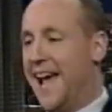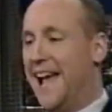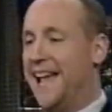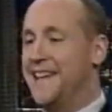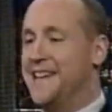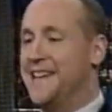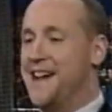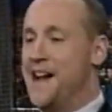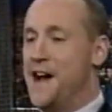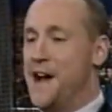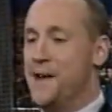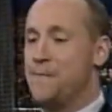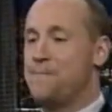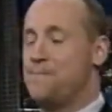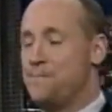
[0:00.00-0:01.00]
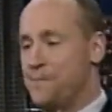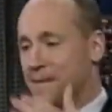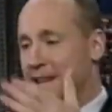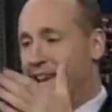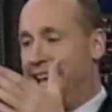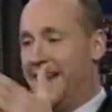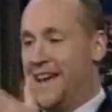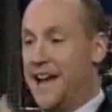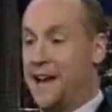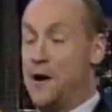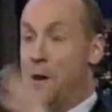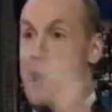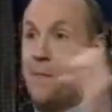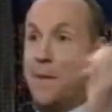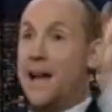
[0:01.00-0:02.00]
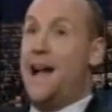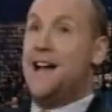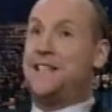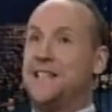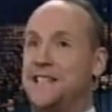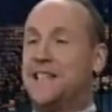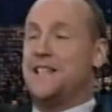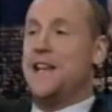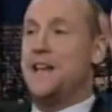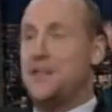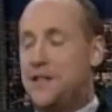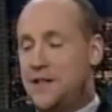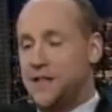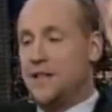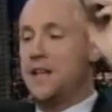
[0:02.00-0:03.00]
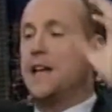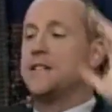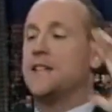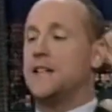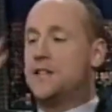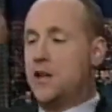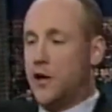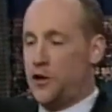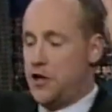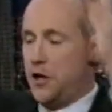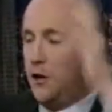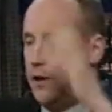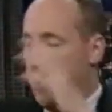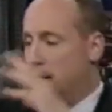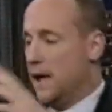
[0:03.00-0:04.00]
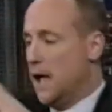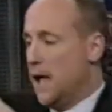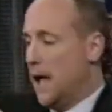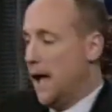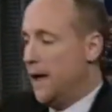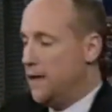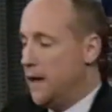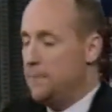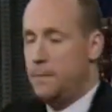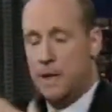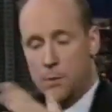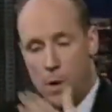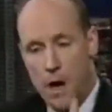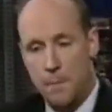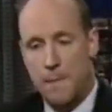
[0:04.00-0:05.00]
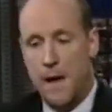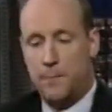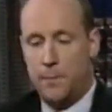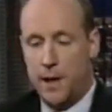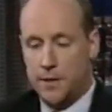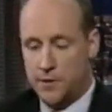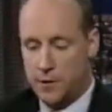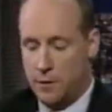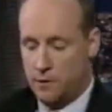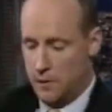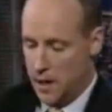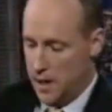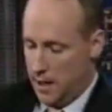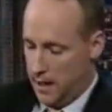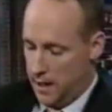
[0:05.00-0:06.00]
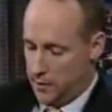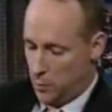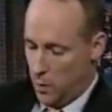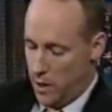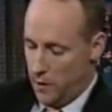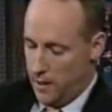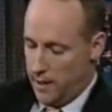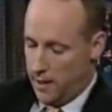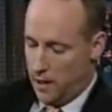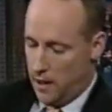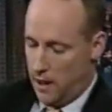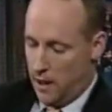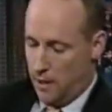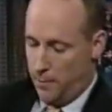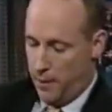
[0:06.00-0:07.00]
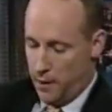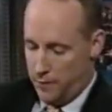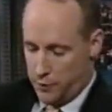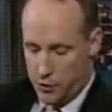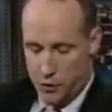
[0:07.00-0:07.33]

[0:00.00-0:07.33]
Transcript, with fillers: And, uh, and I go, God, she said yes, she said yes. And I start cheering. And then meanwhile, Matt Besser is wearing uh, a pair of